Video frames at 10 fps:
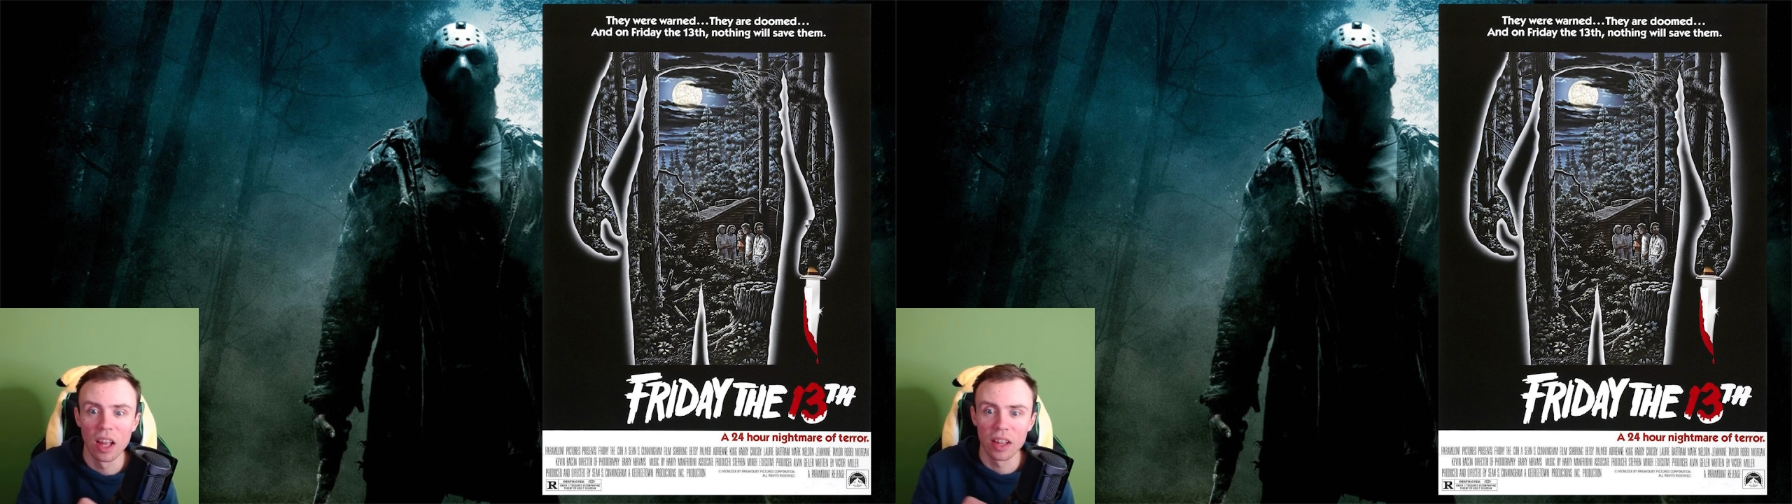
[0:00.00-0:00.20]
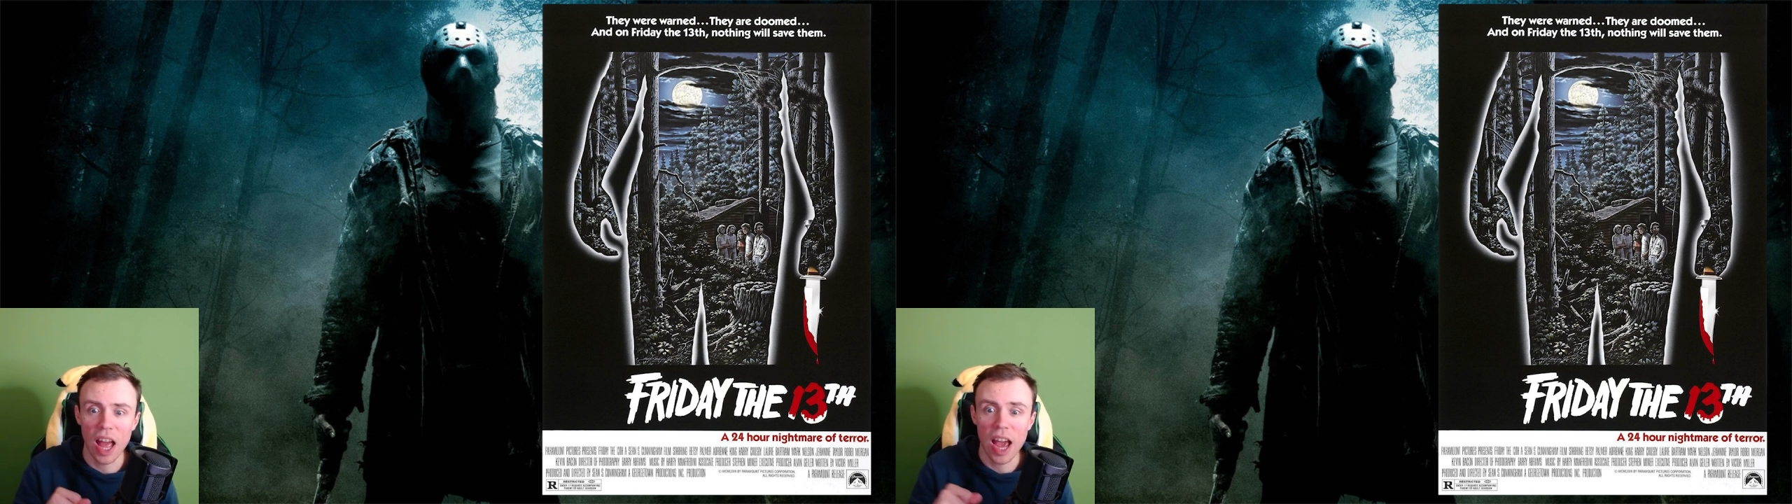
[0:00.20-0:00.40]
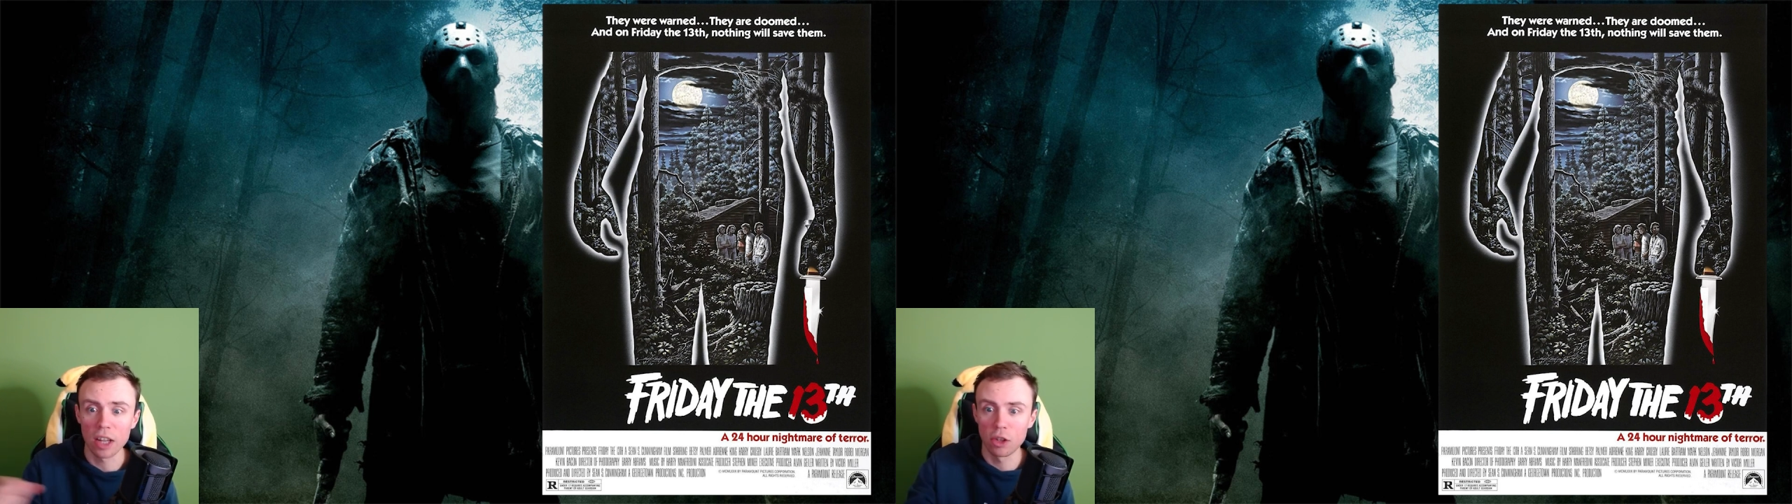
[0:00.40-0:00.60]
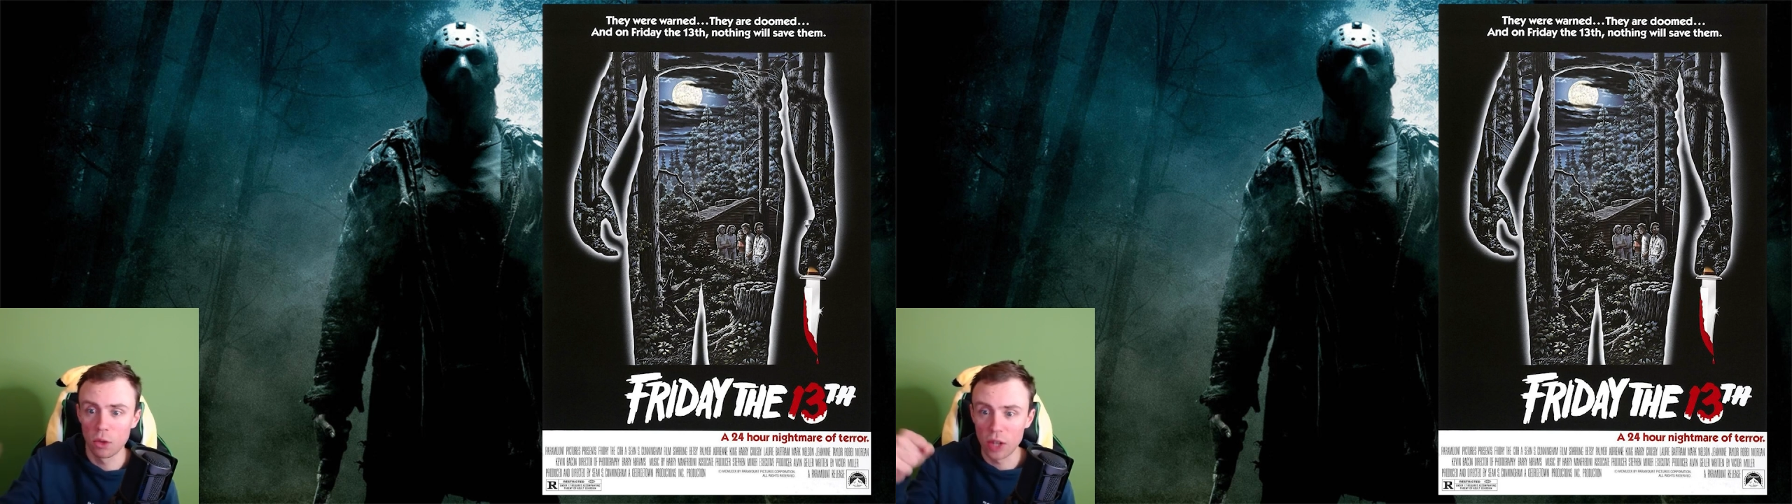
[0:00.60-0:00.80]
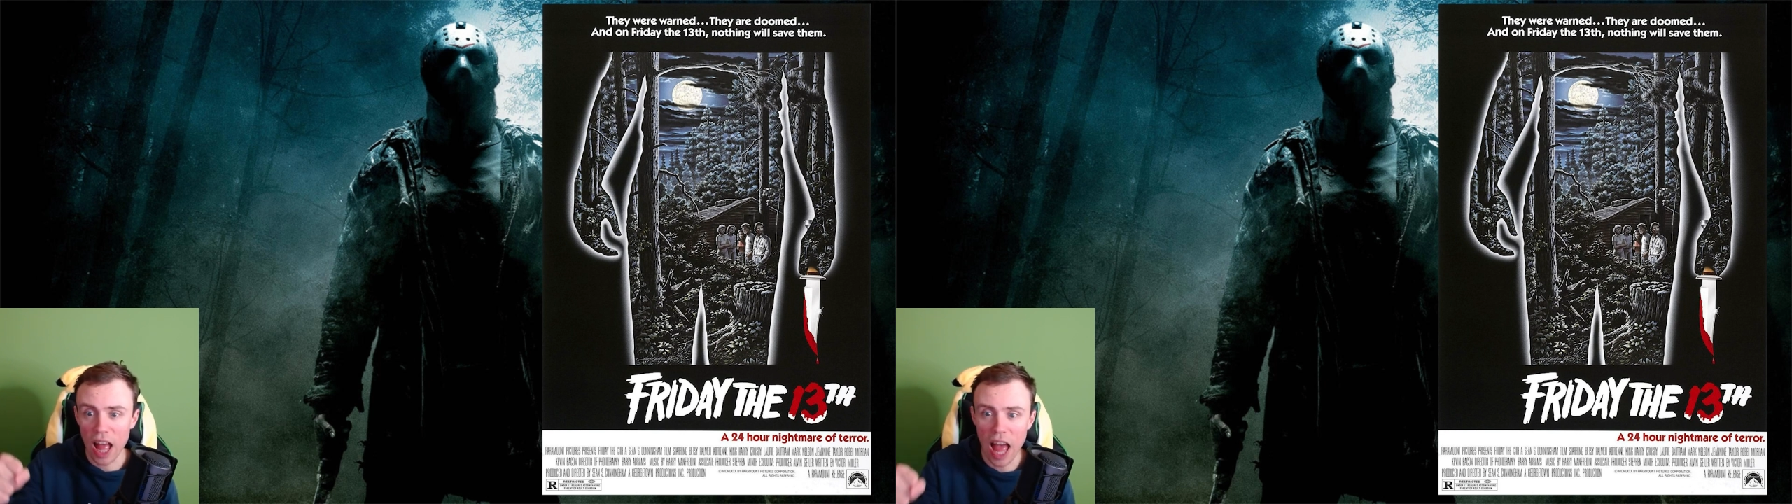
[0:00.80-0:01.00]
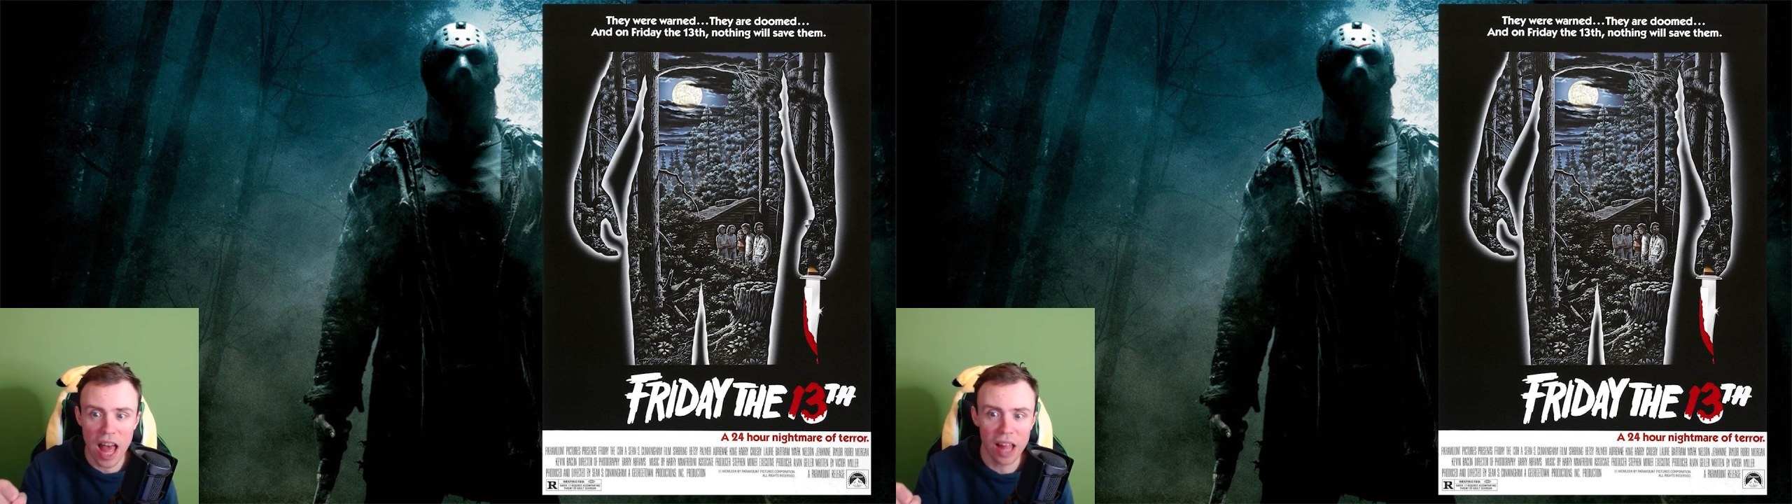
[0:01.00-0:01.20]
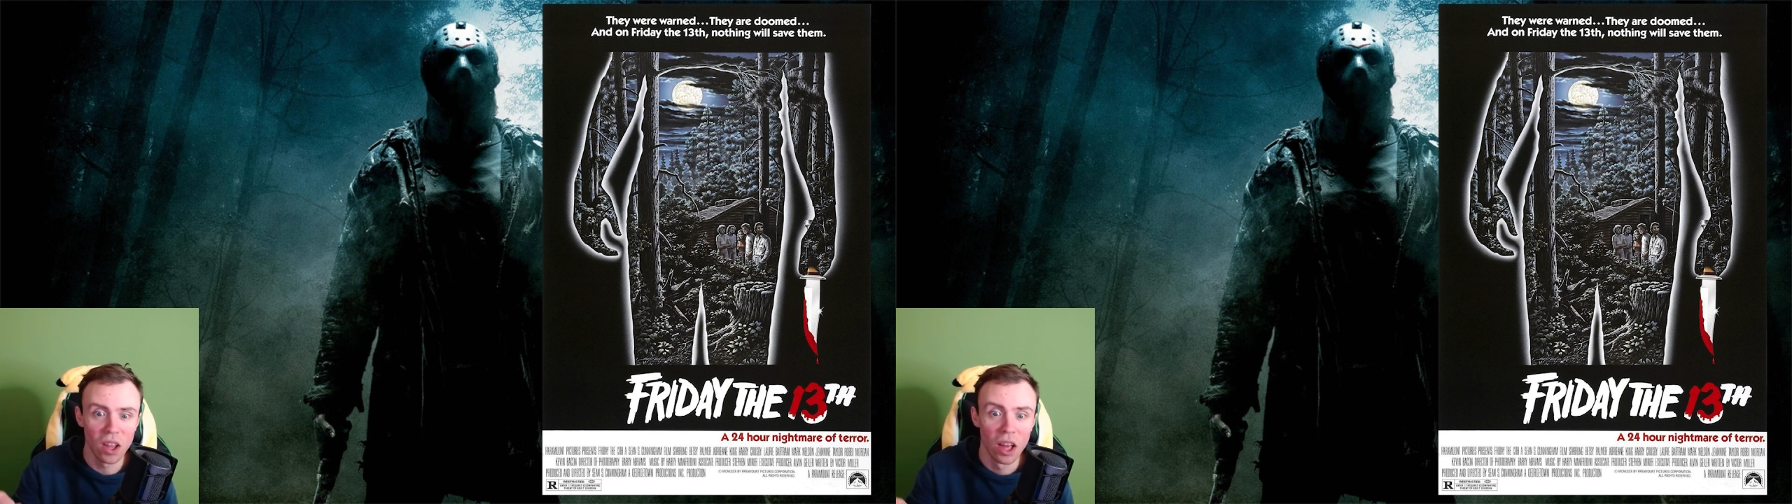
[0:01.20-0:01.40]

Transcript: the axe to the head,